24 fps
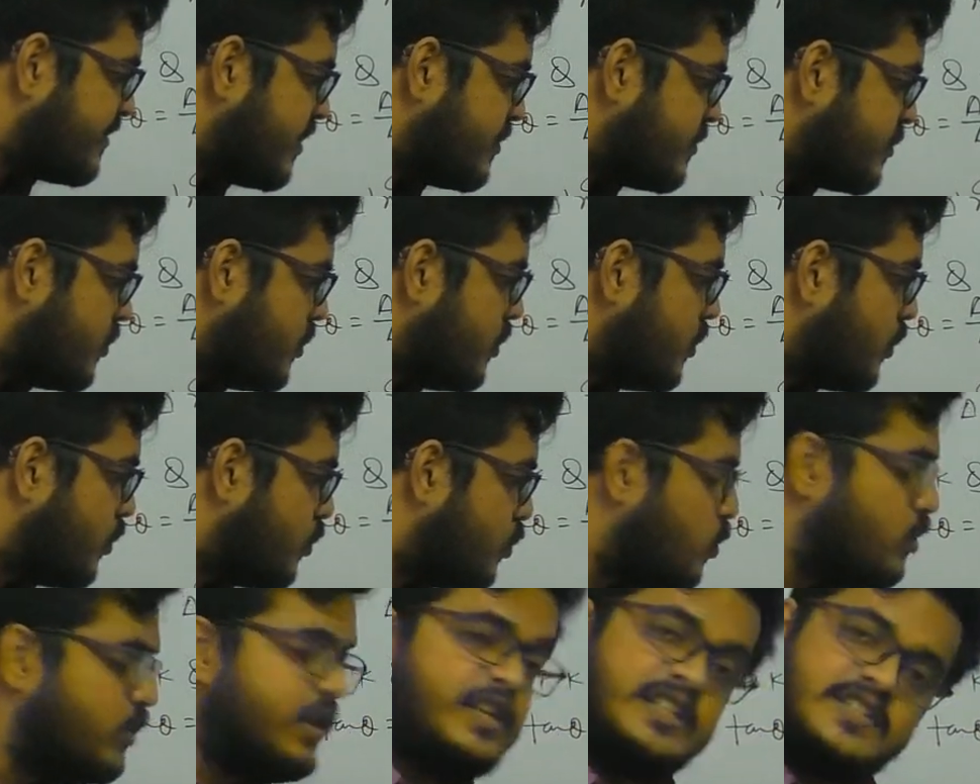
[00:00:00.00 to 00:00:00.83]
tends to 0
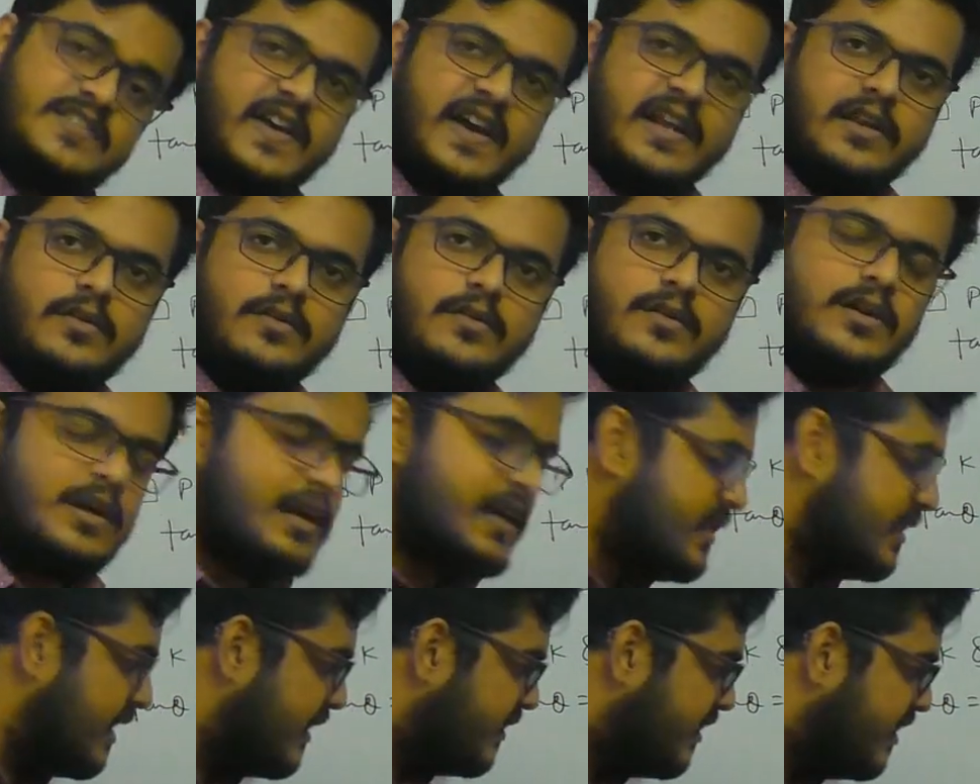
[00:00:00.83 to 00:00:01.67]
to this value,
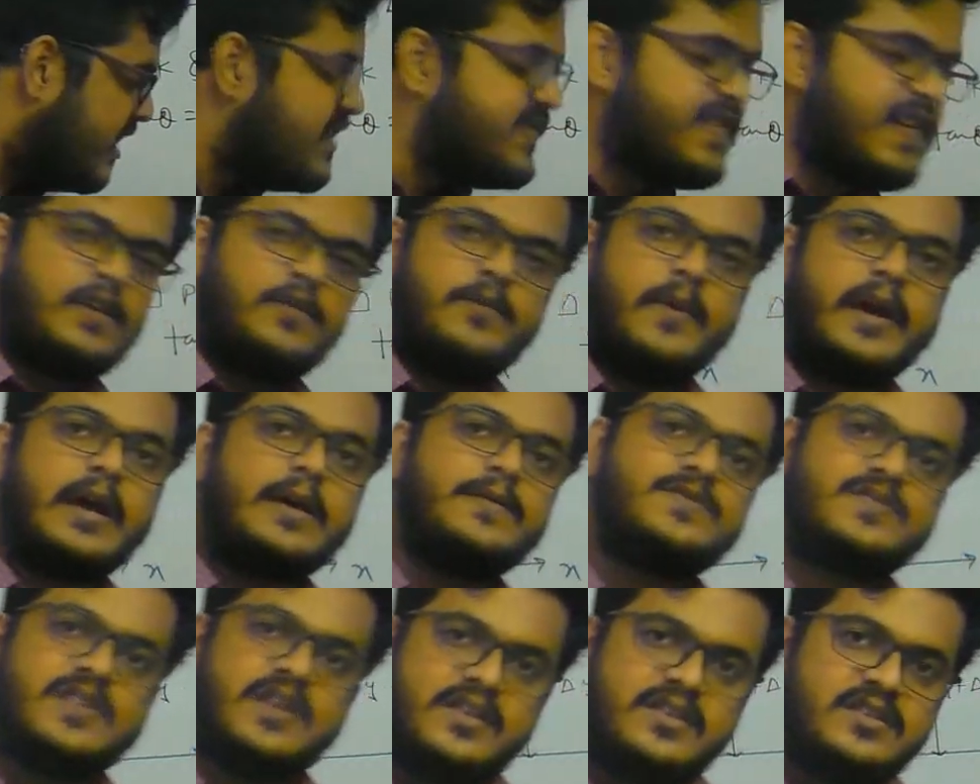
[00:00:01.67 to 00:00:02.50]
then this value
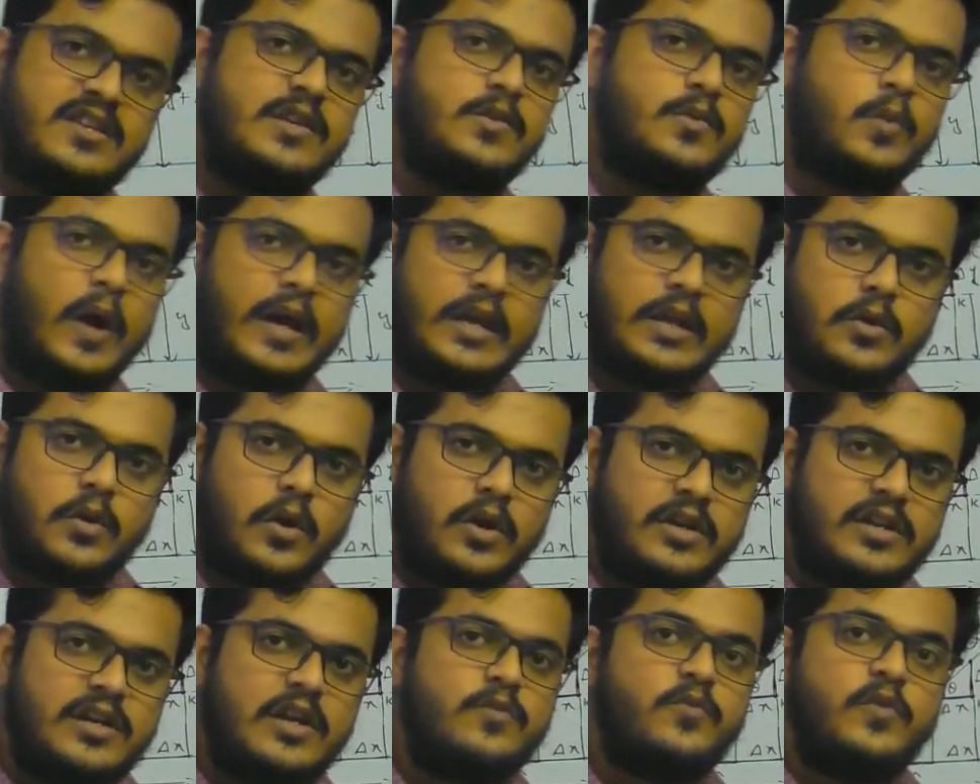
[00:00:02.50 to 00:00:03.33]
becomes change in y
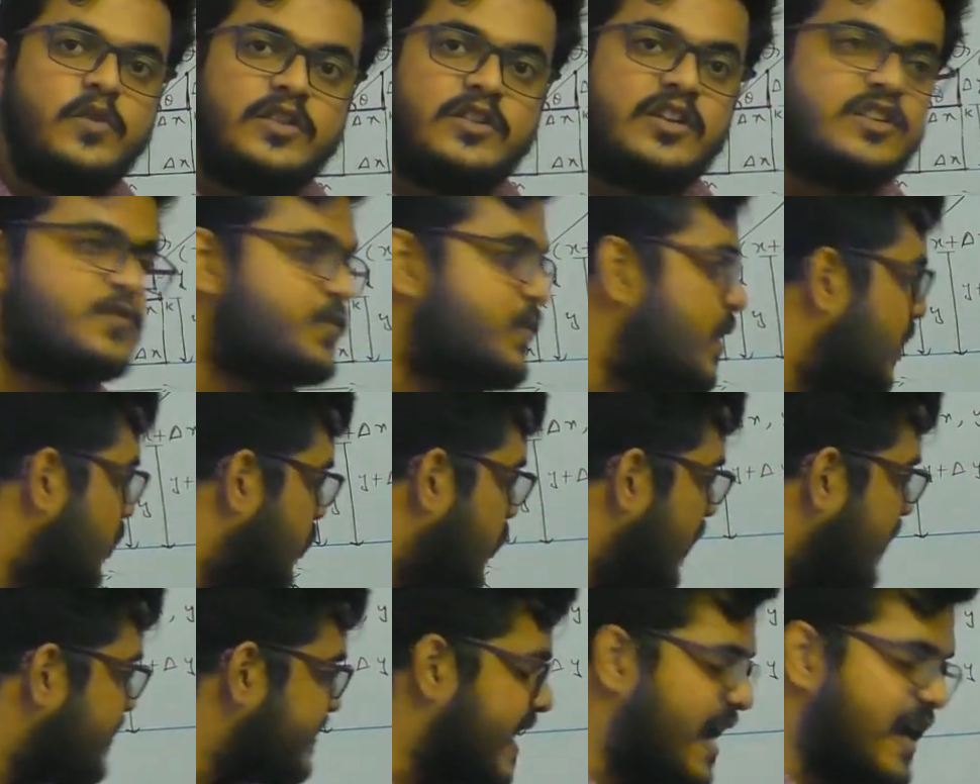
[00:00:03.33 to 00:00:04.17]
coordinate with respect
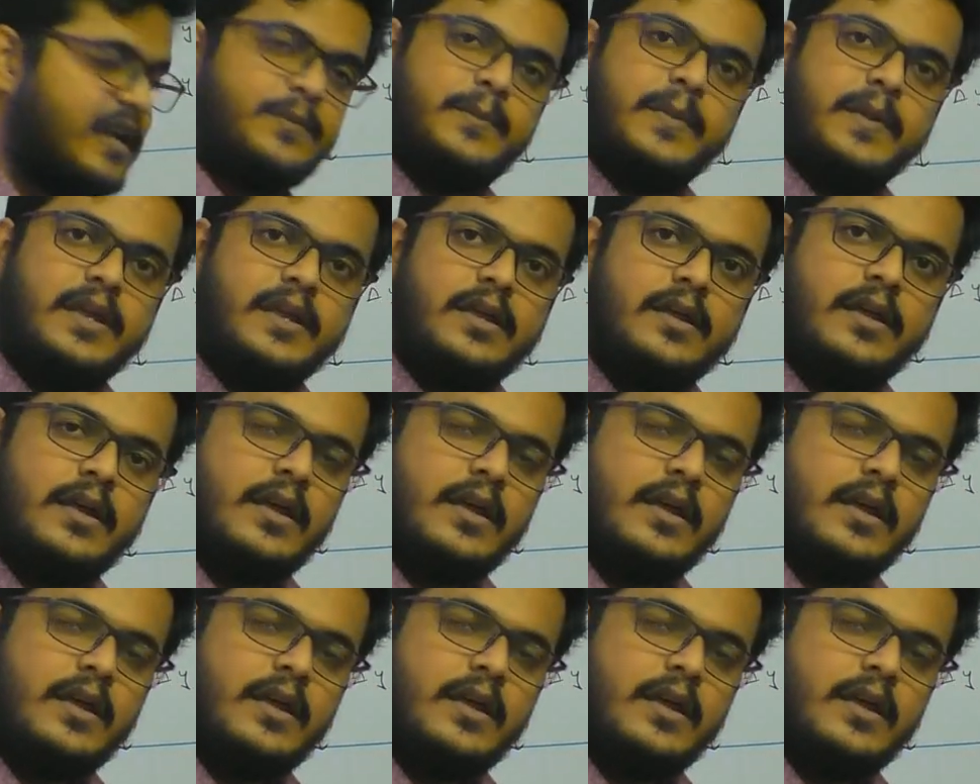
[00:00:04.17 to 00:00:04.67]
to x at P.